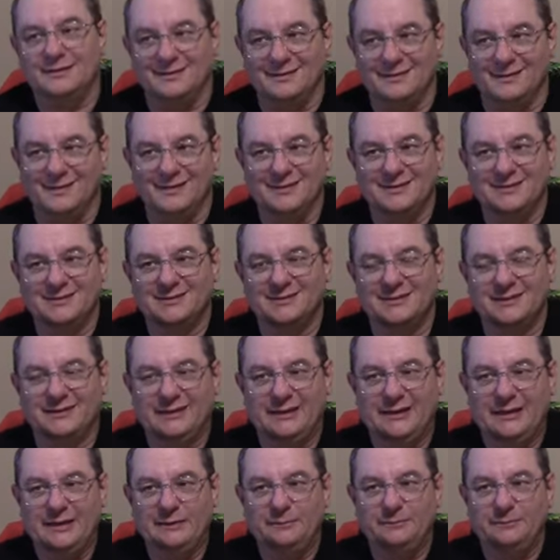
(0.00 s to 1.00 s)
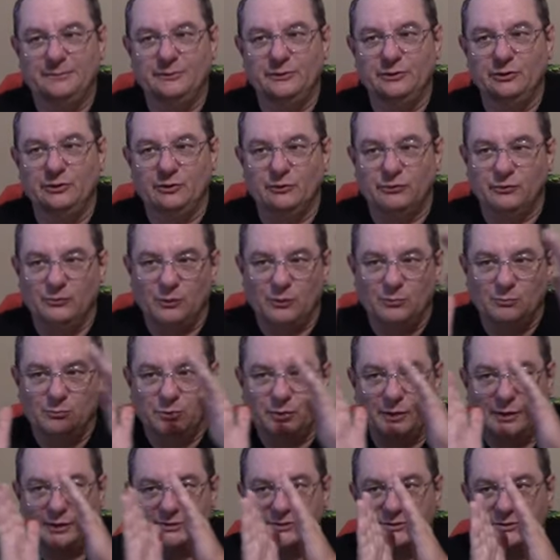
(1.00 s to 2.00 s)
That is to keep uniform
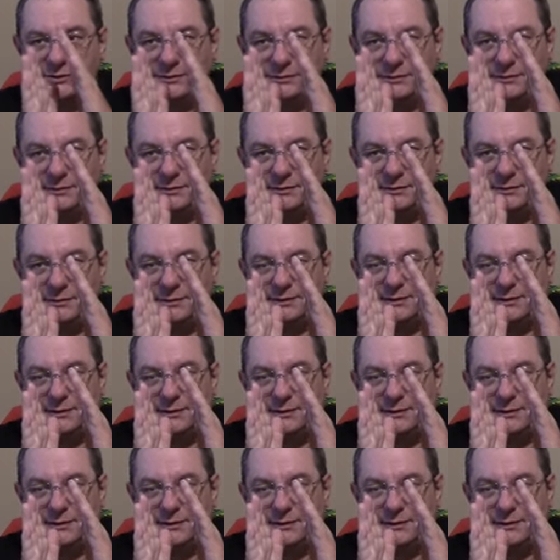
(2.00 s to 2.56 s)
pressure